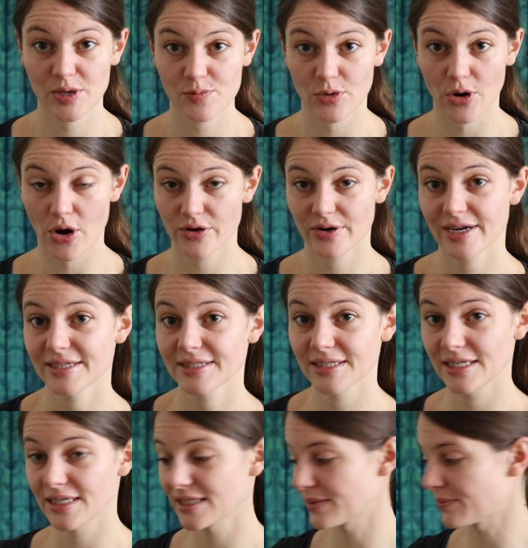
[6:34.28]
in progress
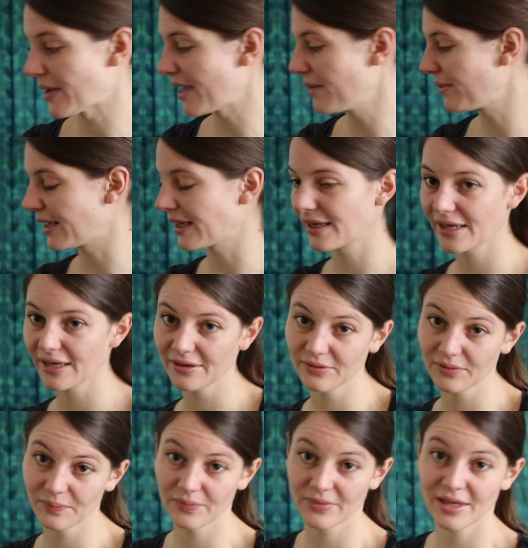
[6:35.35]
is my blanket,